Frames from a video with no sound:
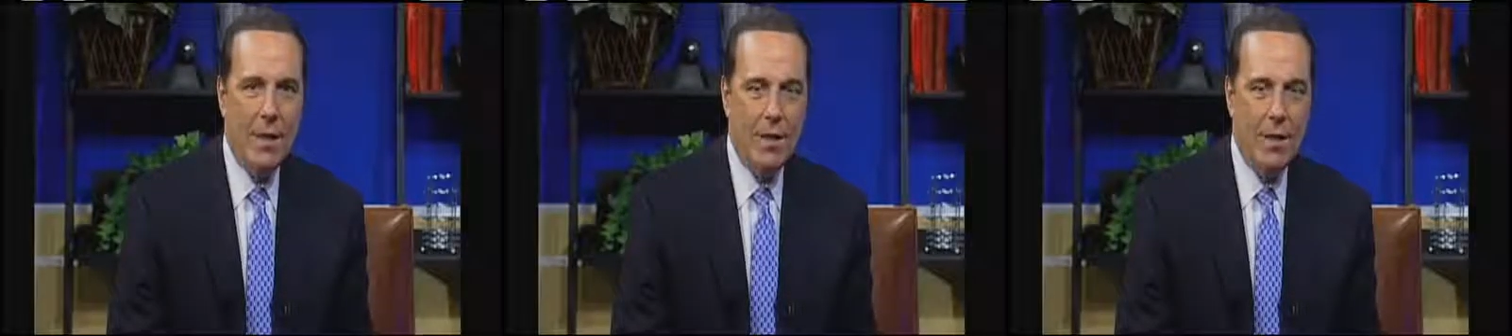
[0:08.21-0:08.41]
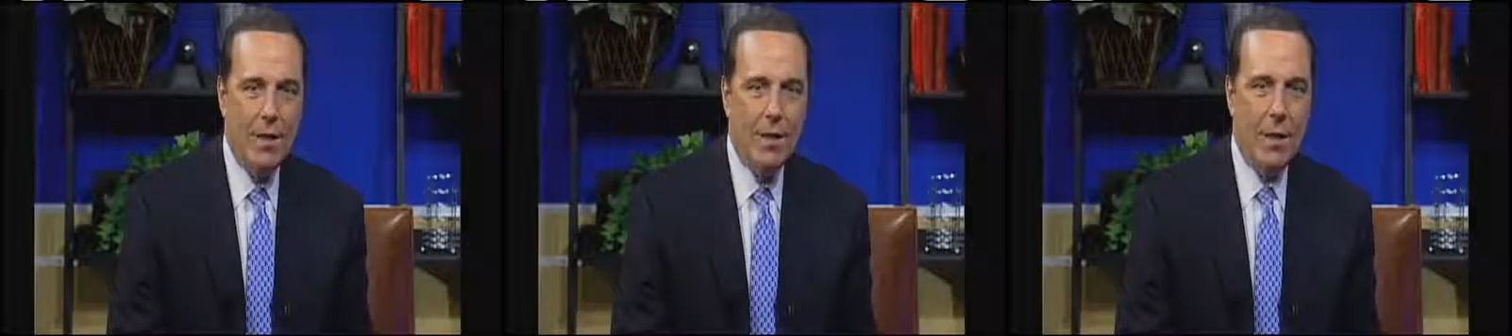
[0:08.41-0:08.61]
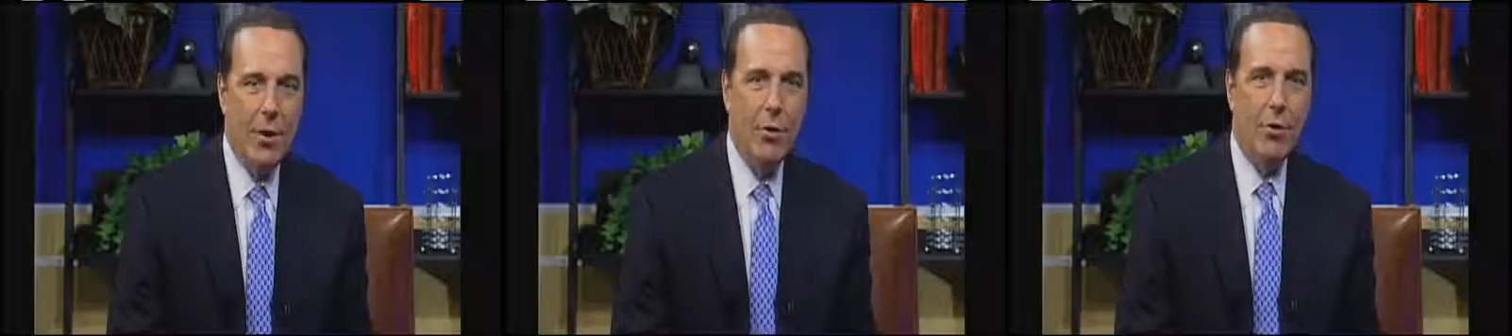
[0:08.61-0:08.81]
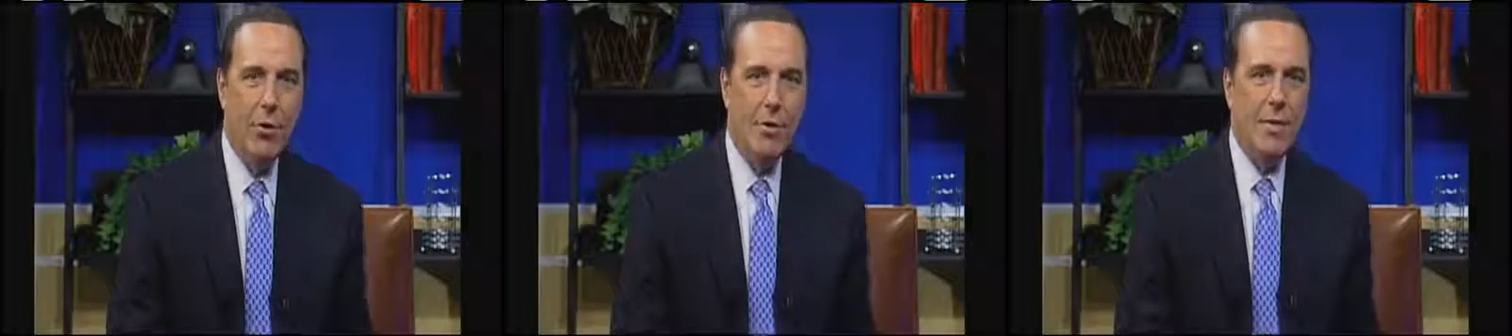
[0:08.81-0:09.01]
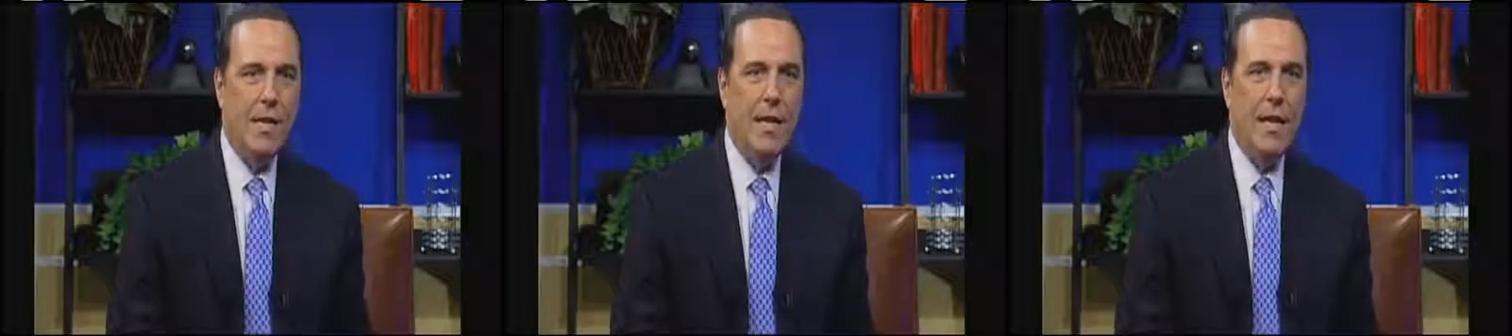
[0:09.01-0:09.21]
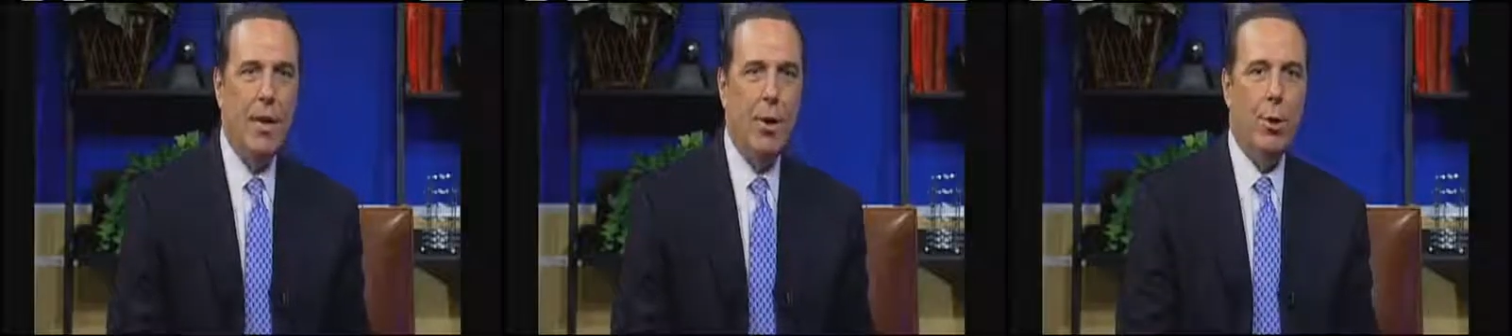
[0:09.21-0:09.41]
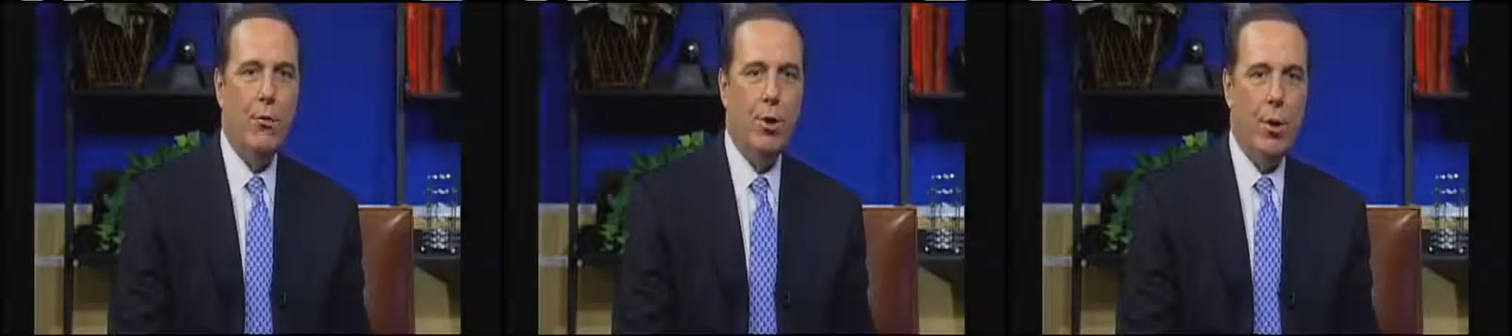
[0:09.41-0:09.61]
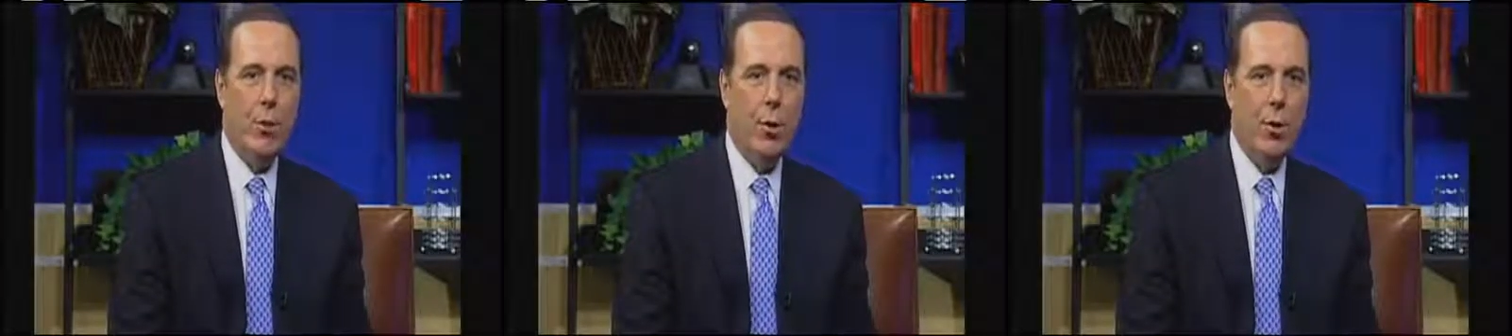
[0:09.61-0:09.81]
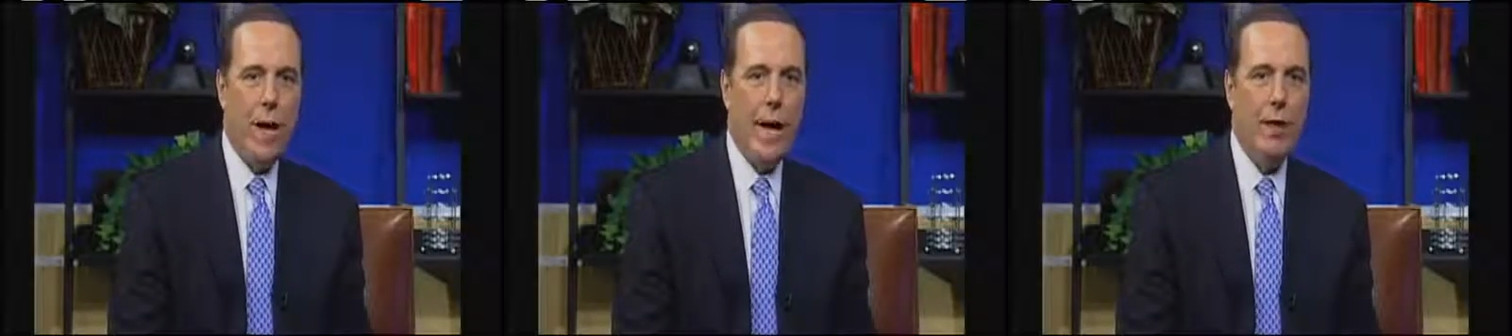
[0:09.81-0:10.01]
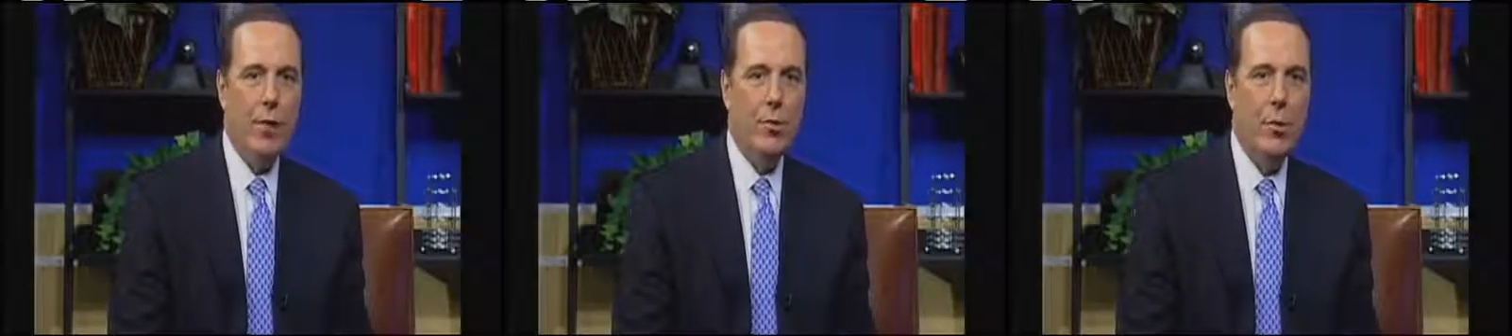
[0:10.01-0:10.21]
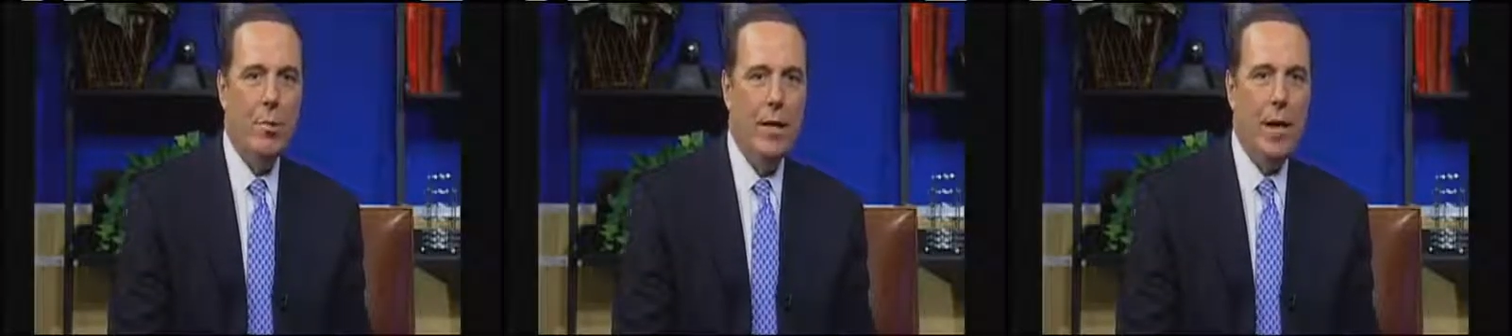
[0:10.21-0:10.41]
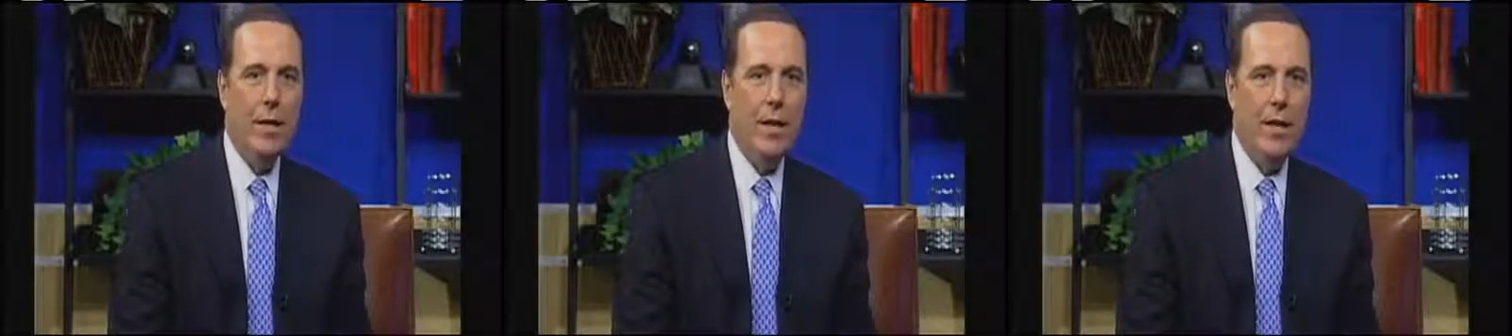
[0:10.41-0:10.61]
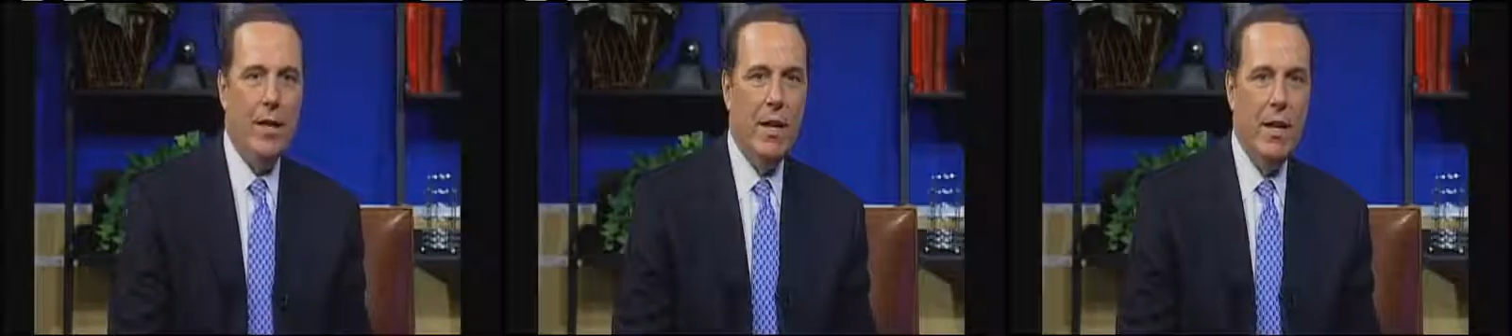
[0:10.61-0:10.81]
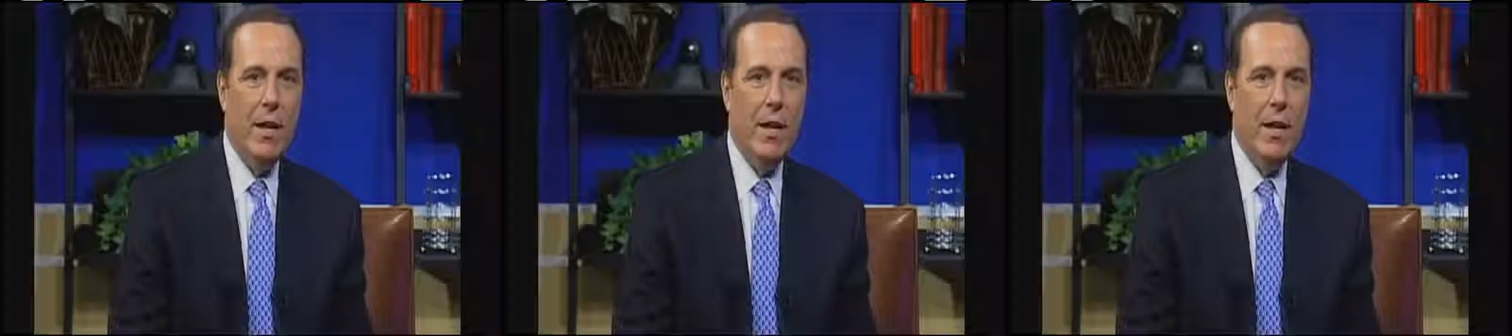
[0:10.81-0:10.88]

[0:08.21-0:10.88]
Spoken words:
He's the owner and CEO of the Rhode Island Rebellion